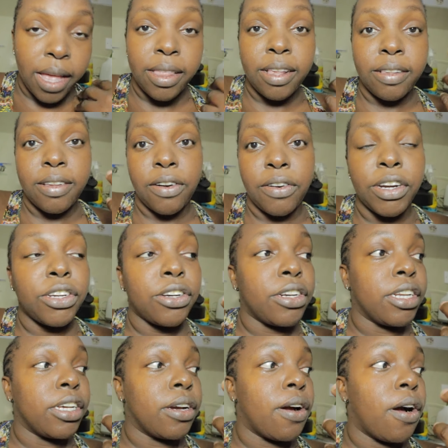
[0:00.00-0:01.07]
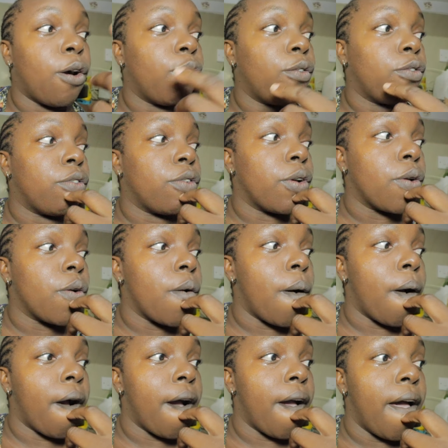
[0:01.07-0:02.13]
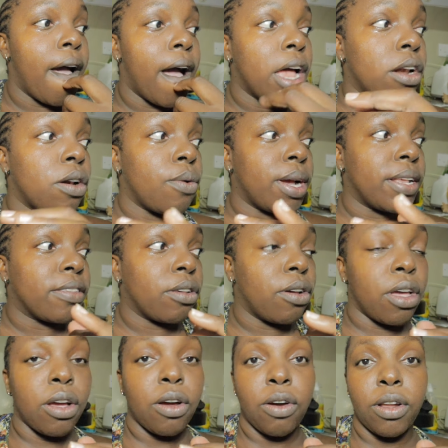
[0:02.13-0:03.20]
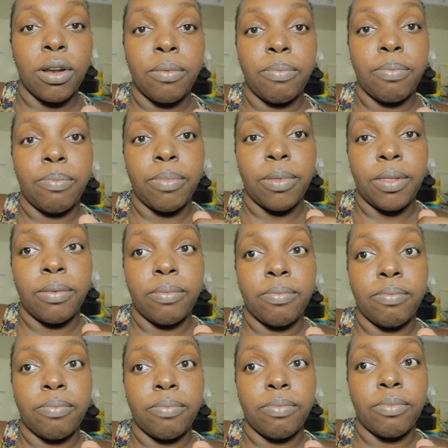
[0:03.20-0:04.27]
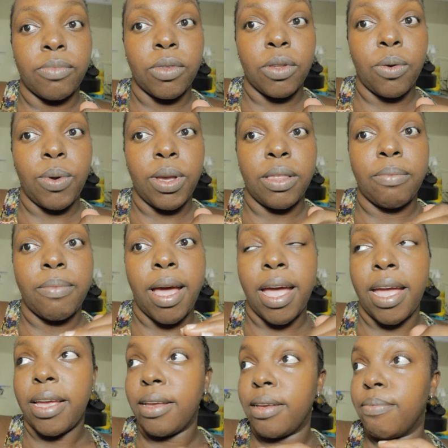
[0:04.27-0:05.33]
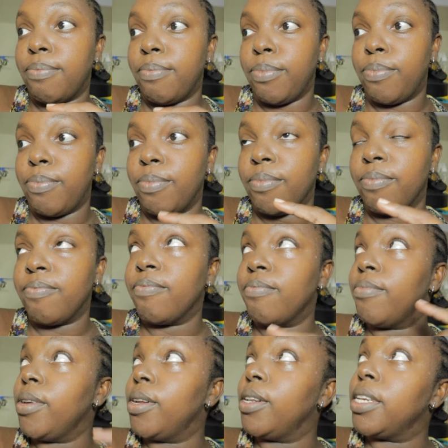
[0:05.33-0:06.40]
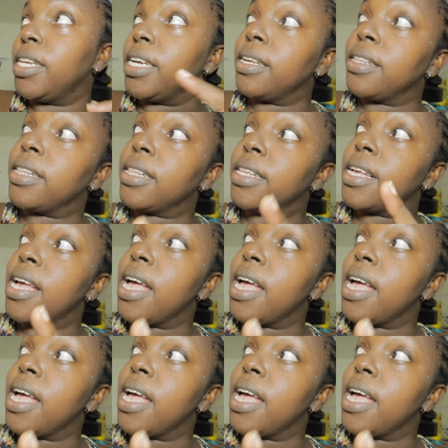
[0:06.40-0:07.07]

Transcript: there's a rationing of I don't know what's going on with my building